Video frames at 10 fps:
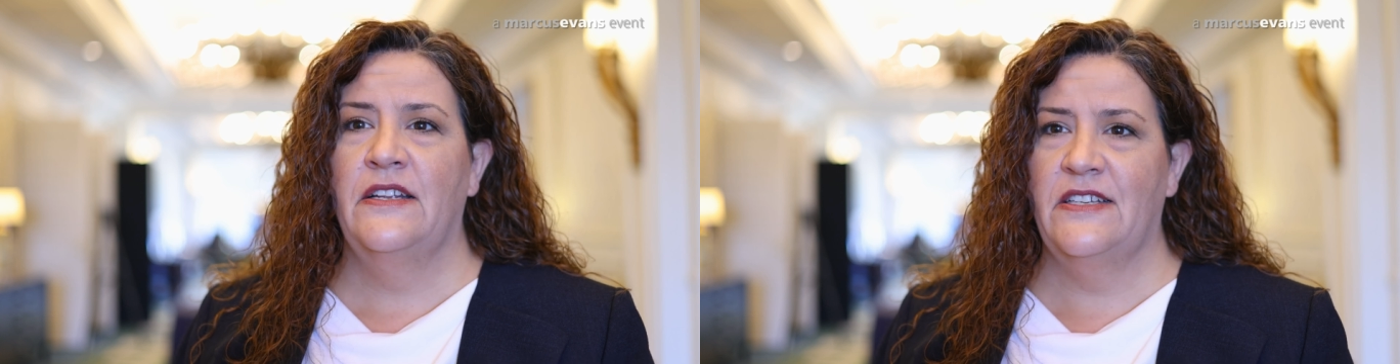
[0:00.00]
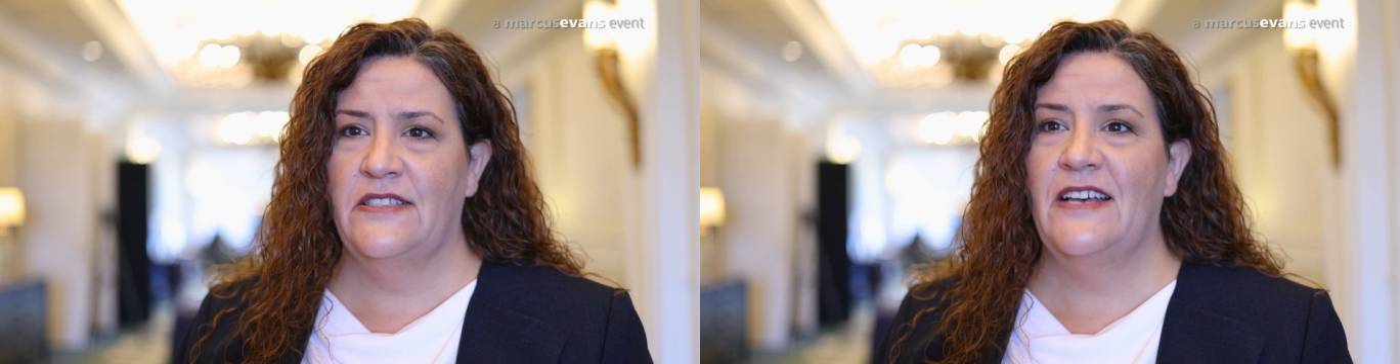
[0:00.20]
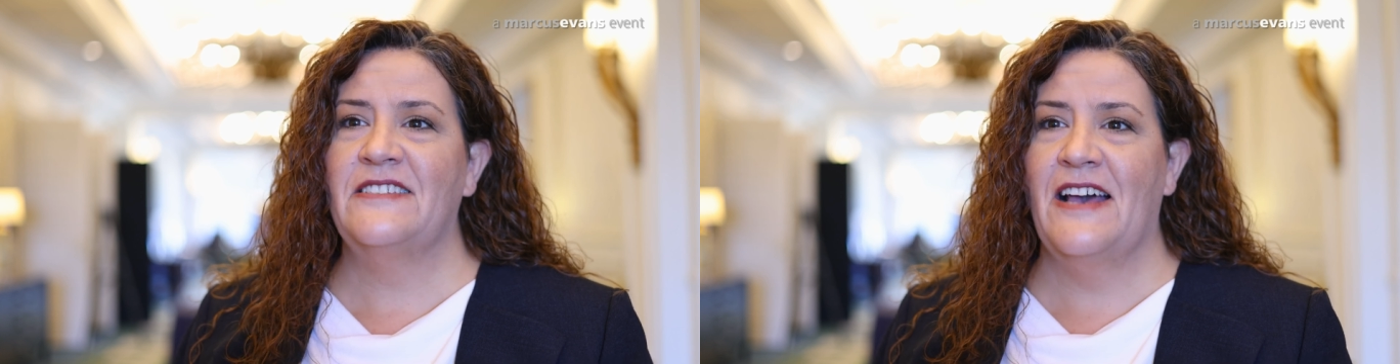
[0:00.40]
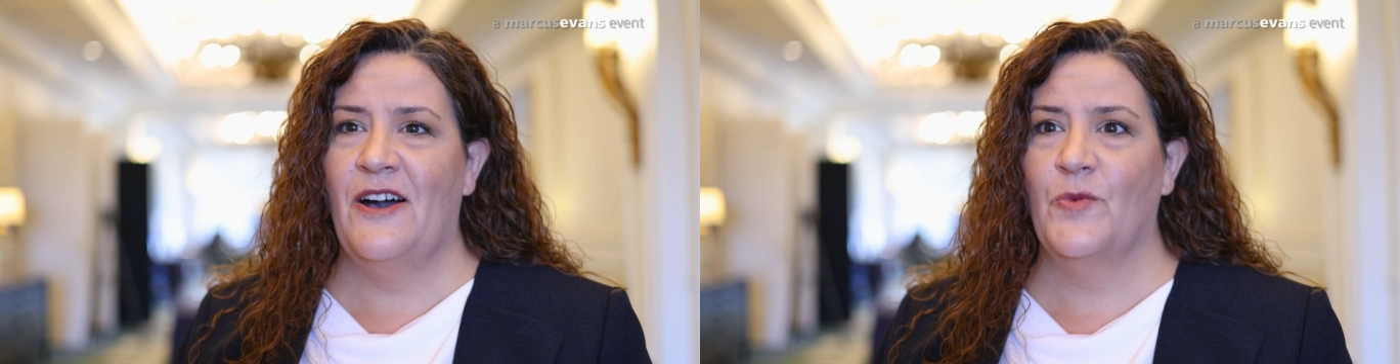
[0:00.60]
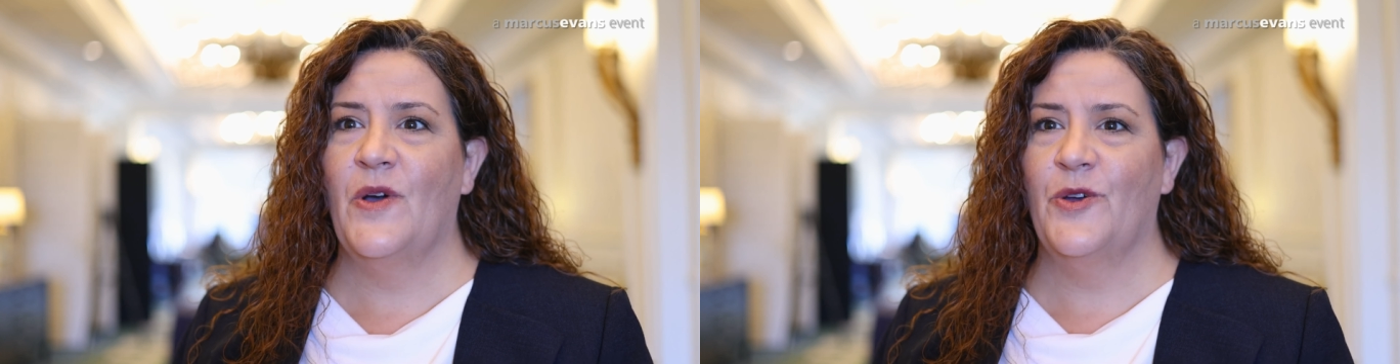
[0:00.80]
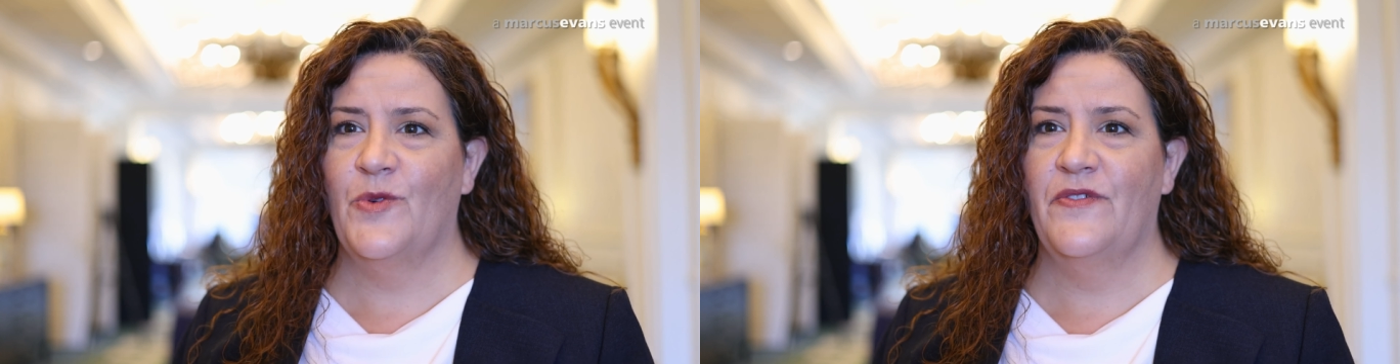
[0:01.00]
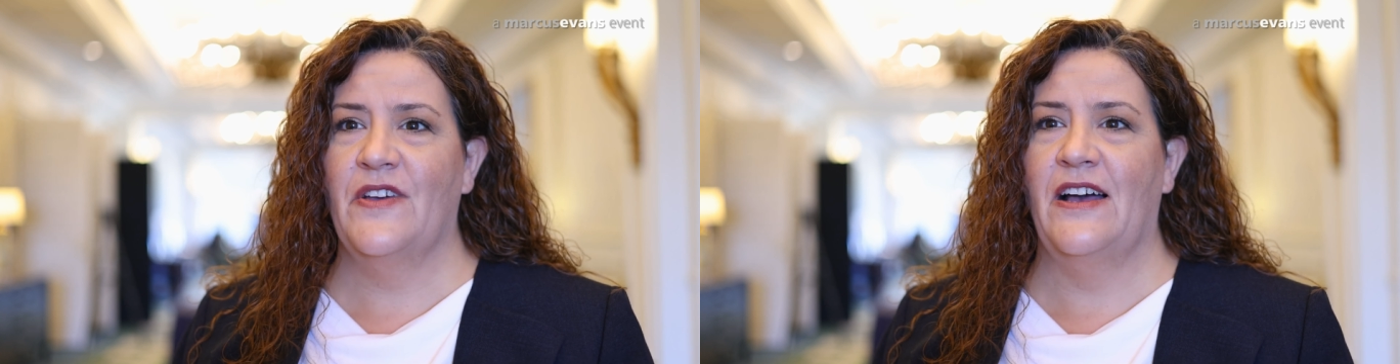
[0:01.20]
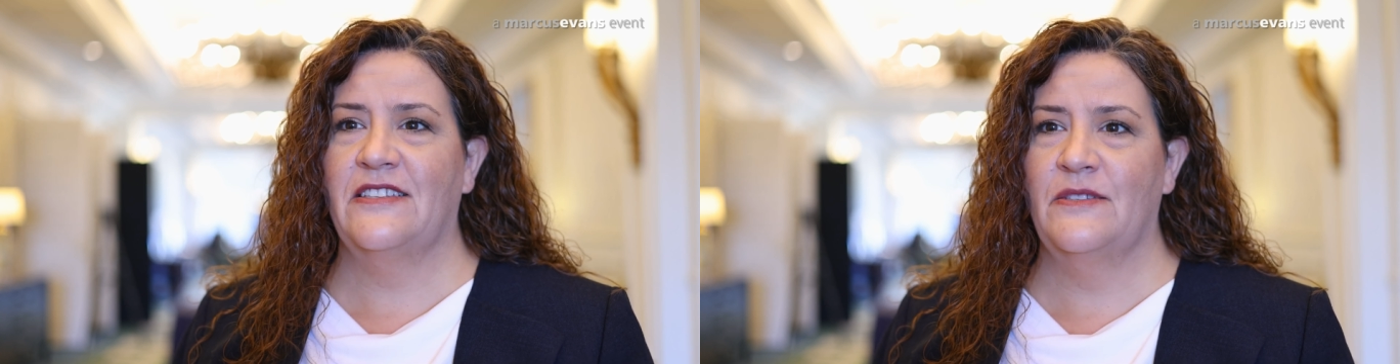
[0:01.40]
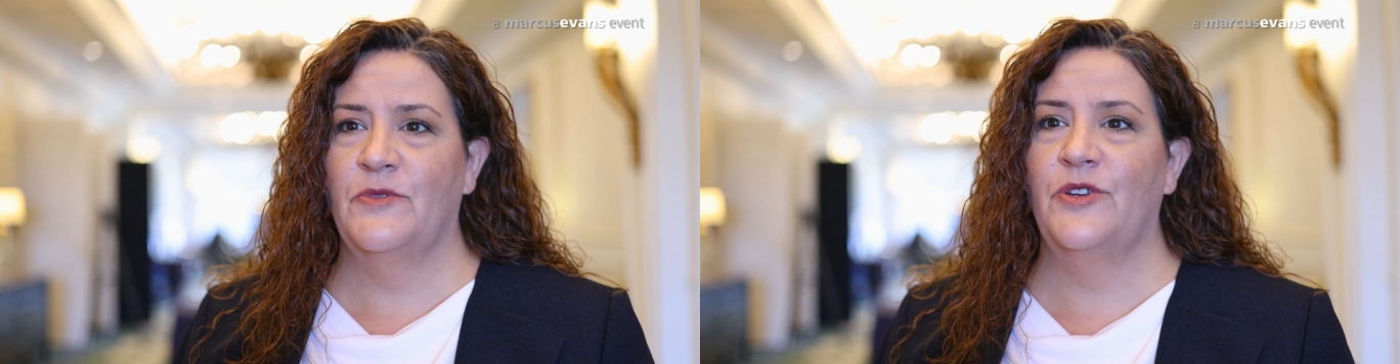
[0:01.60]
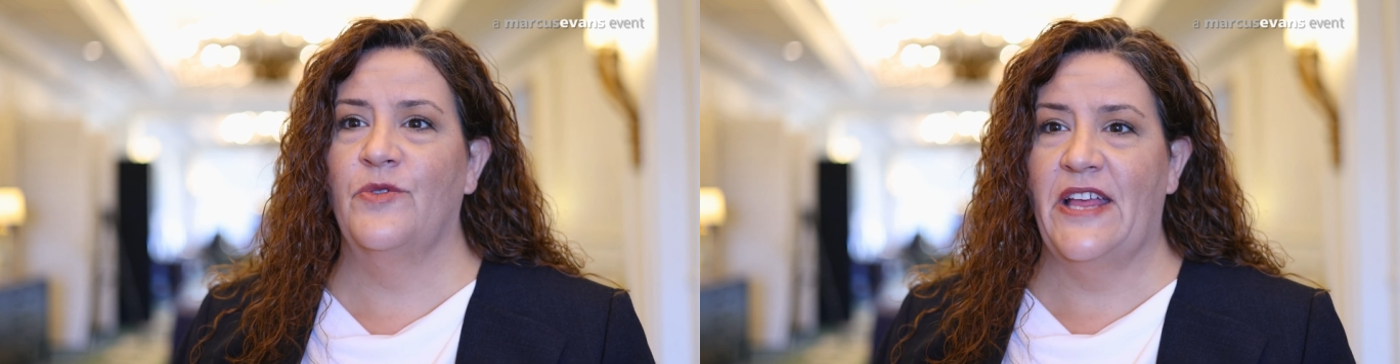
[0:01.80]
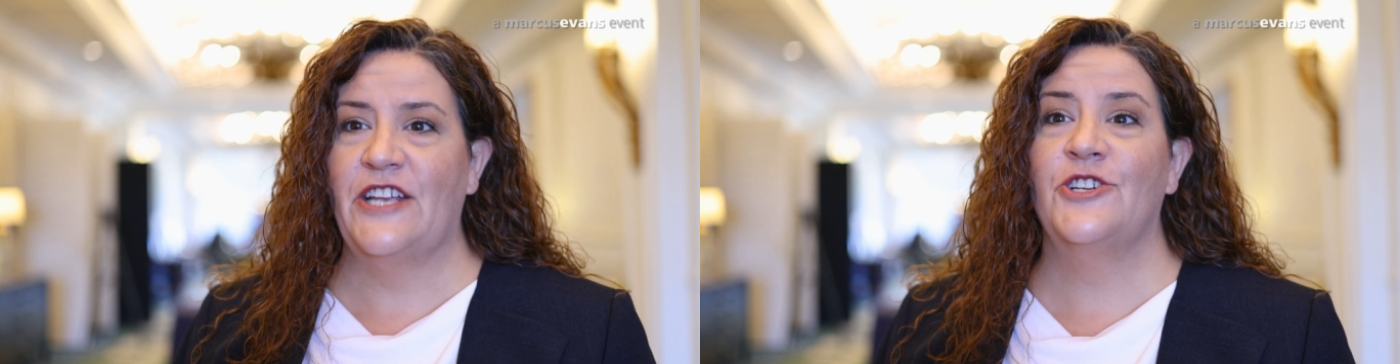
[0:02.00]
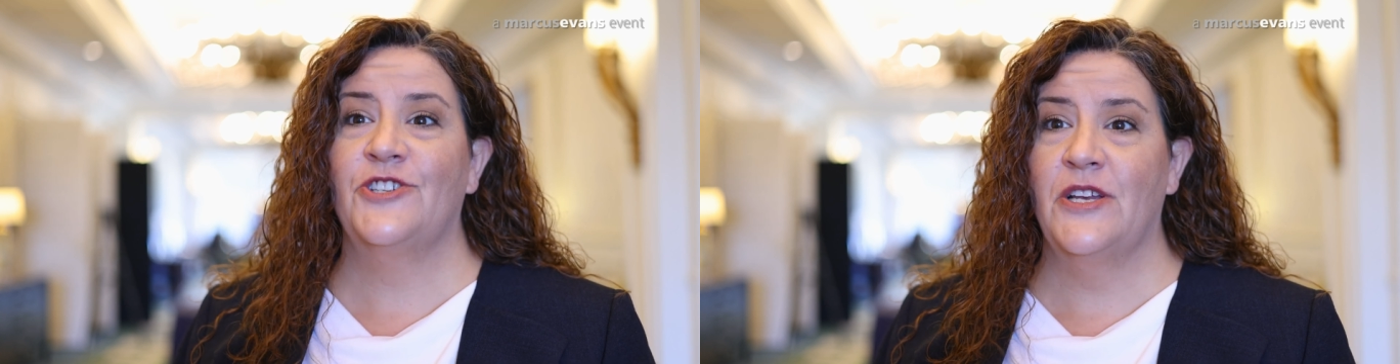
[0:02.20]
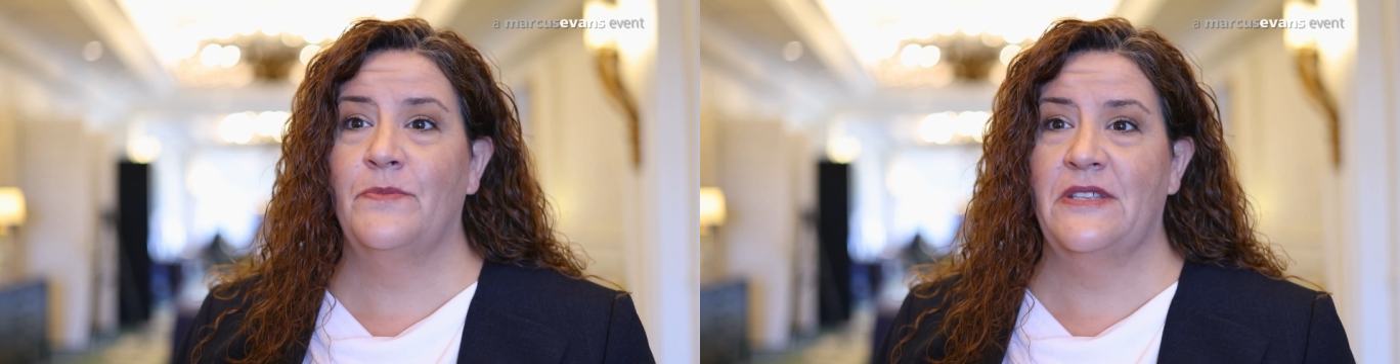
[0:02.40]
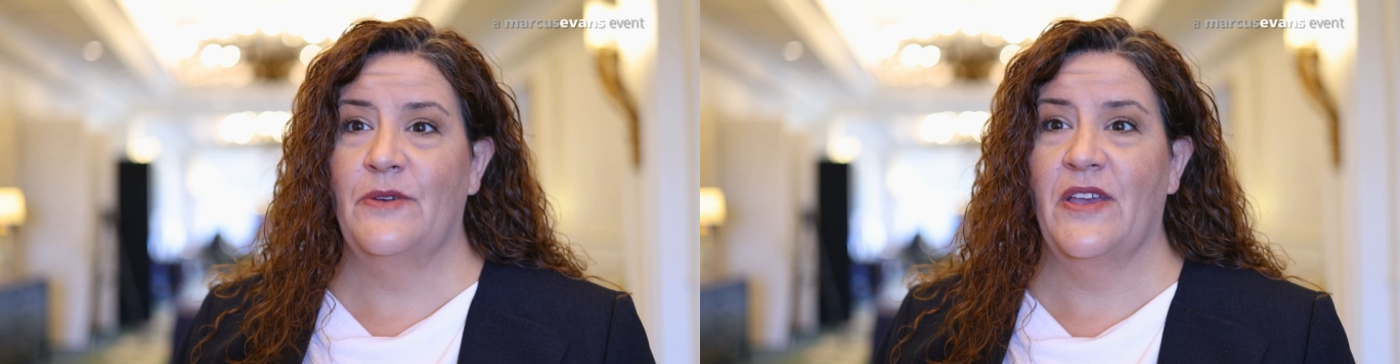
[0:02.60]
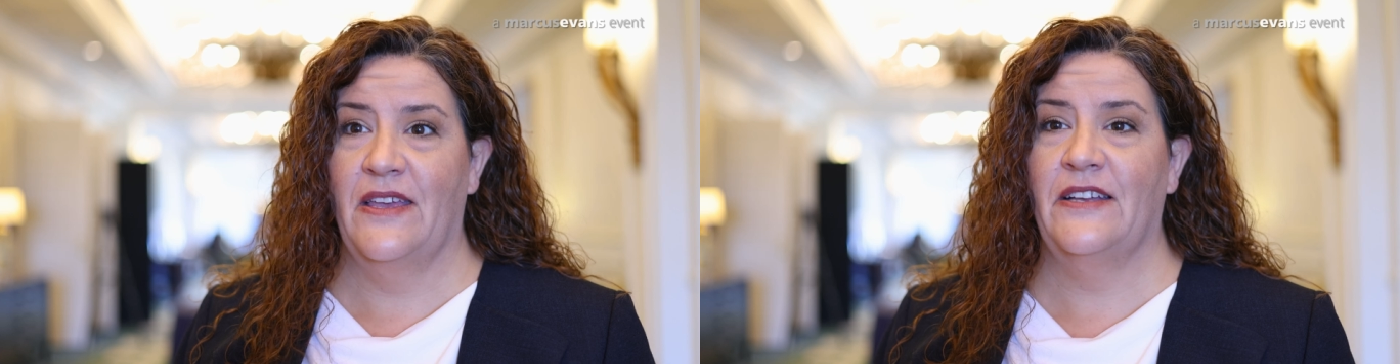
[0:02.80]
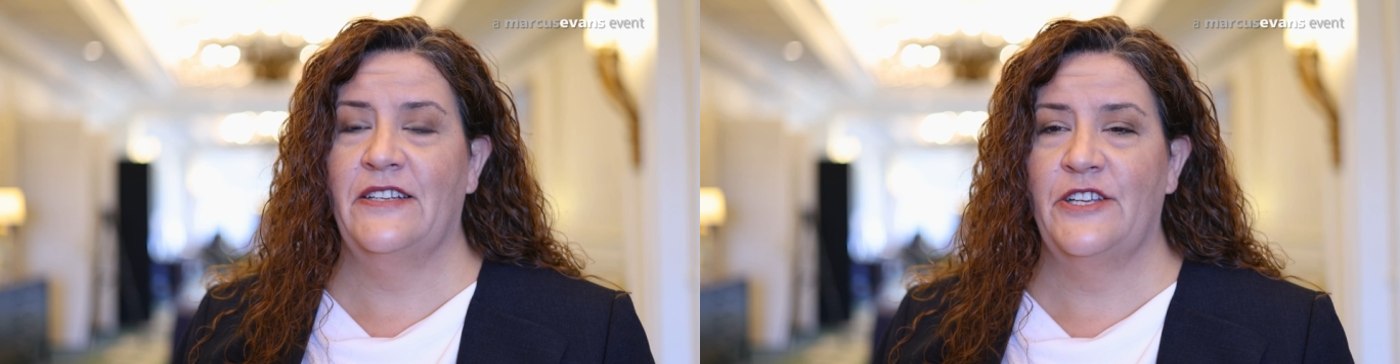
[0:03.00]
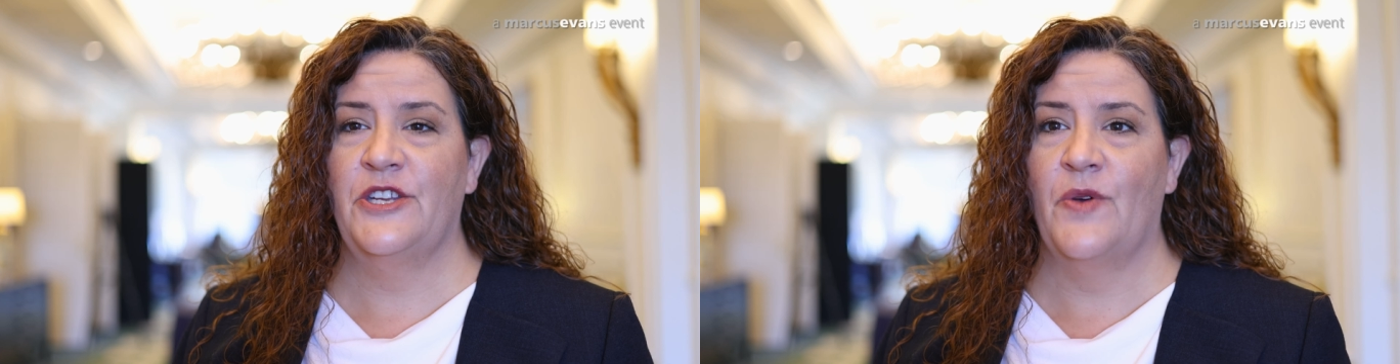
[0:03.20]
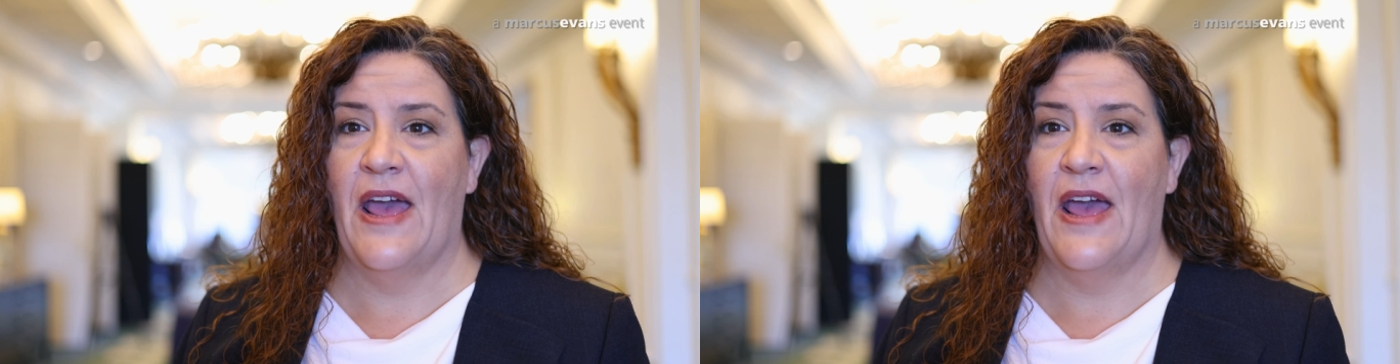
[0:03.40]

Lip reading: to suss out whether we've got some good relationships that we can continue